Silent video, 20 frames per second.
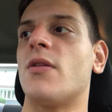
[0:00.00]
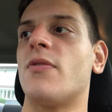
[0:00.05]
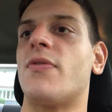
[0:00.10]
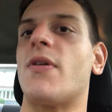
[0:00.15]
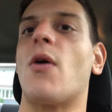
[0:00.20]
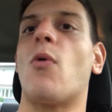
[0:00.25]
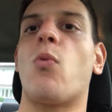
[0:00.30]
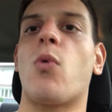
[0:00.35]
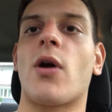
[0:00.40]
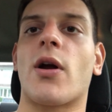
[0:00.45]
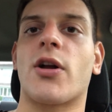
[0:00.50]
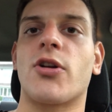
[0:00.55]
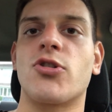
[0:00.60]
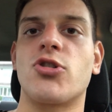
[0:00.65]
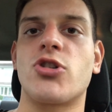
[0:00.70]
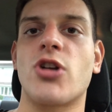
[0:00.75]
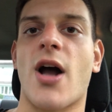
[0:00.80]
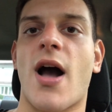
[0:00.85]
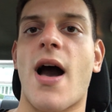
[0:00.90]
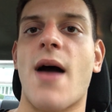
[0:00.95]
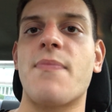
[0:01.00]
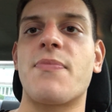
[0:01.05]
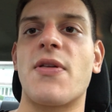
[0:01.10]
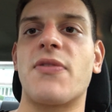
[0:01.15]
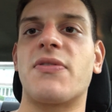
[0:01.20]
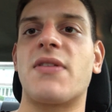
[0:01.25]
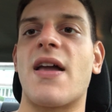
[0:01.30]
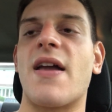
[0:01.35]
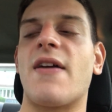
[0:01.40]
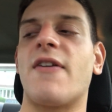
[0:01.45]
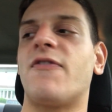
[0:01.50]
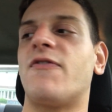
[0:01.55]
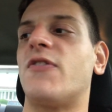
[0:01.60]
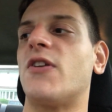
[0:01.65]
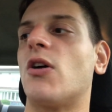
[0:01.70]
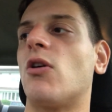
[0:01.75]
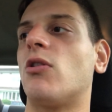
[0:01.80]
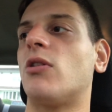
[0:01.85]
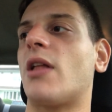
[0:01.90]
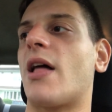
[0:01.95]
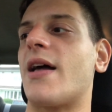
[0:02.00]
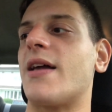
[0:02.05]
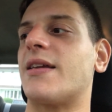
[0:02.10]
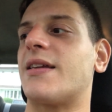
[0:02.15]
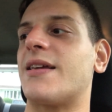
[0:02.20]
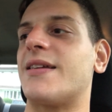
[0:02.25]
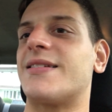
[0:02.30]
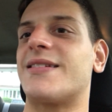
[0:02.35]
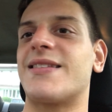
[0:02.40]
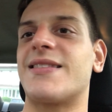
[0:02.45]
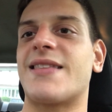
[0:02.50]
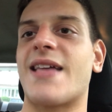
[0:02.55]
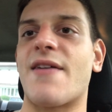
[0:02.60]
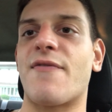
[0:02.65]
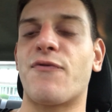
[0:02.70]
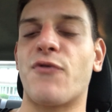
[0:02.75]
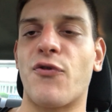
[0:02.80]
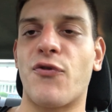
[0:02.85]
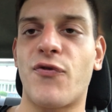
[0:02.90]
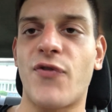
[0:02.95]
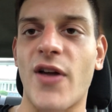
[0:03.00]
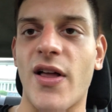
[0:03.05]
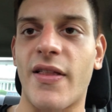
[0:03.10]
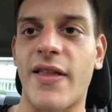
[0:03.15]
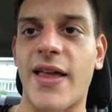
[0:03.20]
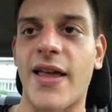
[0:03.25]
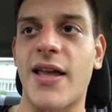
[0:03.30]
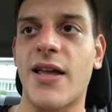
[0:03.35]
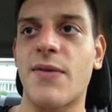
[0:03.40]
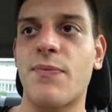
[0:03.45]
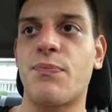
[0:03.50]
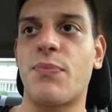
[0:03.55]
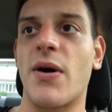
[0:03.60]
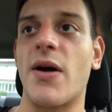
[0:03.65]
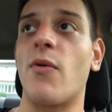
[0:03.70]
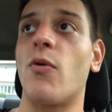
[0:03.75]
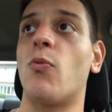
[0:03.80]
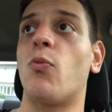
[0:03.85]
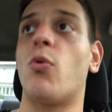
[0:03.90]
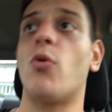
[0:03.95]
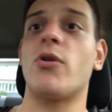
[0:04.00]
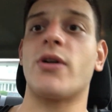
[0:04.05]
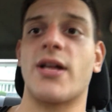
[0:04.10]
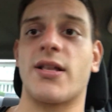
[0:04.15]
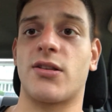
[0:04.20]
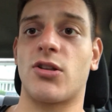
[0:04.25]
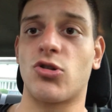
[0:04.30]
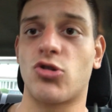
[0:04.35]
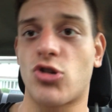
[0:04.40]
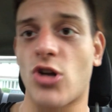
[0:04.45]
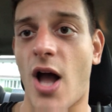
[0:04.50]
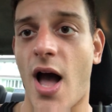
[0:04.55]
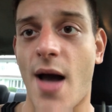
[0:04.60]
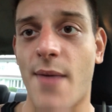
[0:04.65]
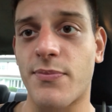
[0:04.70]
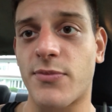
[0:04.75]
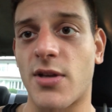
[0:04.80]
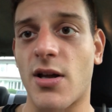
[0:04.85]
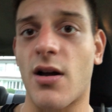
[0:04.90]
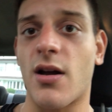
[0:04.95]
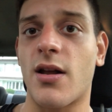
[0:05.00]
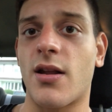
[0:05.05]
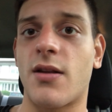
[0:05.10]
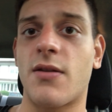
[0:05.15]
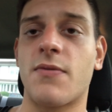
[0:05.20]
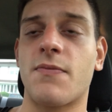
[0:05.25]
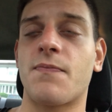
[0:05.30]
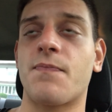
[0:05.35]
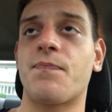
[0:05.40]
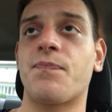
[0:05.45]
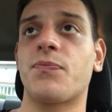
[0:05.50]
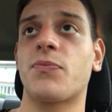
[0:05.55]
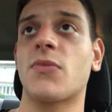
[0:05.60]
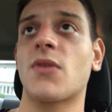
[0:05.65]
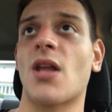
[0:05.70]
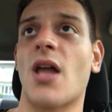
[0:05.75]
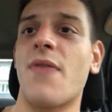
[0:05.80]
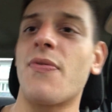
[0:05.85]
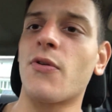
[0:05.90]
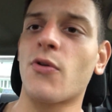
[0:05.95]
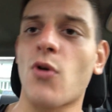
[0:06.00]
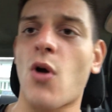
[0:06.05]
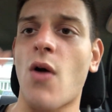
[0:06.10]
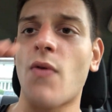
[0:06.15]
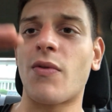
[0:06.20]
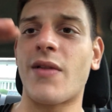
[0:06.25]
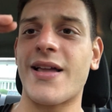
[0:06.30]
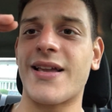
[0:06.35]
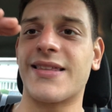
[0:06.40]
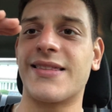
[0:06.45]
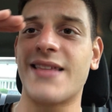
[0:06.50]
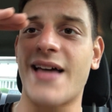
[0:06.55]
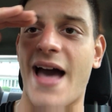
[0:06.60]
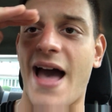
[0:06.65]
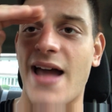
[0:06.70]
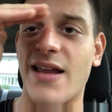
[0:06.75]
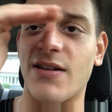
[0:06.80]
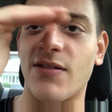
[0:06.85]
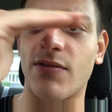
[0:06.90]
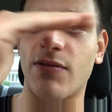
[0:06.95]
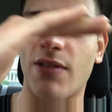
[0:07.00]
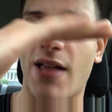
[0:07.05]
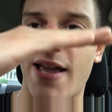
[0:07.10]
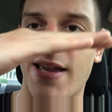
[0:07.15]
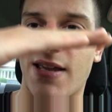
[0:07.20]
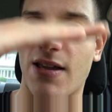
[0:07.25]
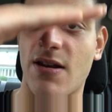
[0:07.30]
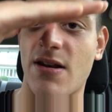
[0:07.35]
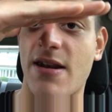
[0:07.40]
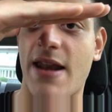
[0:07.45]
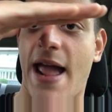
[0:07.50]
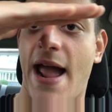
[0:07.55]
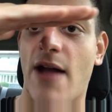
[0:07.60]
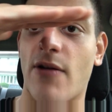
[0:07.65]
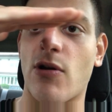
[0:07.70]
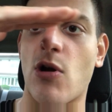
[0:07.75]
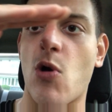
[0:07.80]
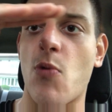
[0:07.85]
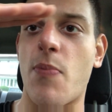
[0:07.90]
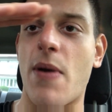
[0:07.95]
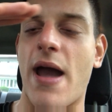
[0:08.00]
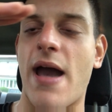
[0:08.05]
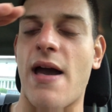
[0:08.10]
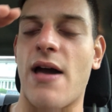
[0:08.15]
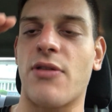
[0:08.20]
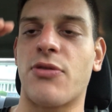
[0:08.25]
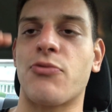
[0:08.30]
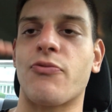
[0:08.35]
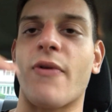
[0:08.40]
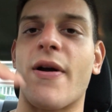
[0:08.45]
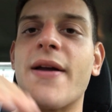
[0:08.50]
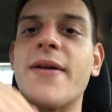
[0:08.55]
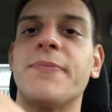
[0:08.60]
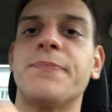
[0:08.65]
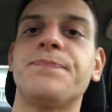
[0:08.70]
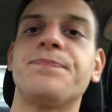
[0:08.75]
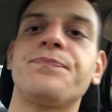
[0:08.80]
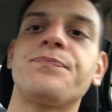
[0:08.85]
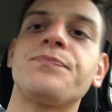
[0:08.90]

They'll work a job that they feel like isn't that fulfilling, but will get the job done. And they're on like that like narrow path, right?